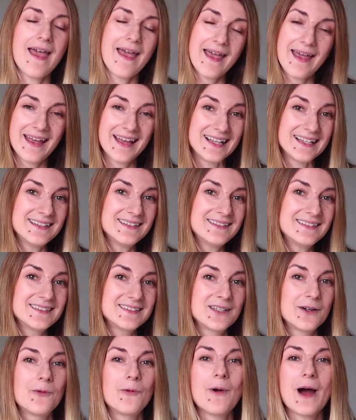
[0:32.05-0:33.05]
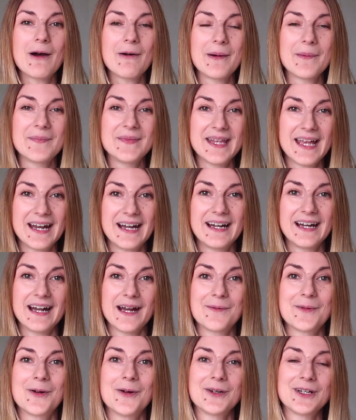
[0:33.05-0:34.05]
And while I'm there,
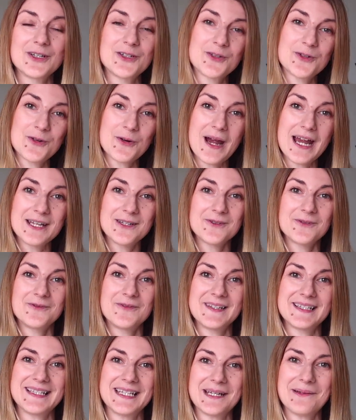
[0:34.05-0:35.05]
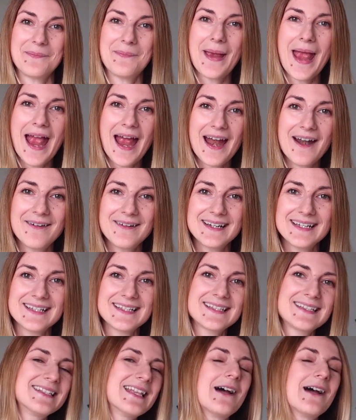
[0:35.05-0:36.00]
I'm gonna try to visit Paris.